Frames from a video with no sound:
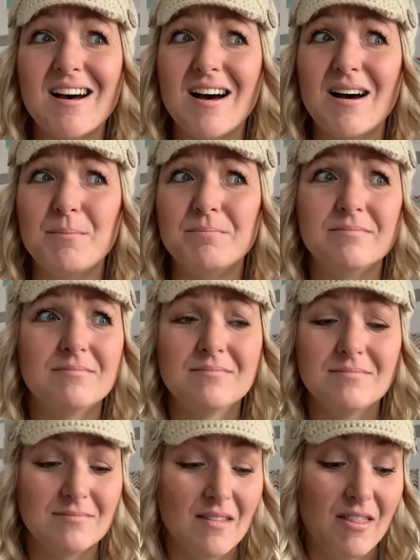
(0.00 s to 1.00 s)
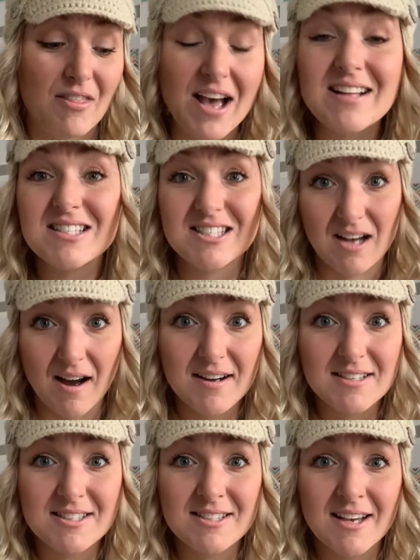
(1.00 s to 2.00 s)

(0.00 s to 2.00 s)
um, that sucks.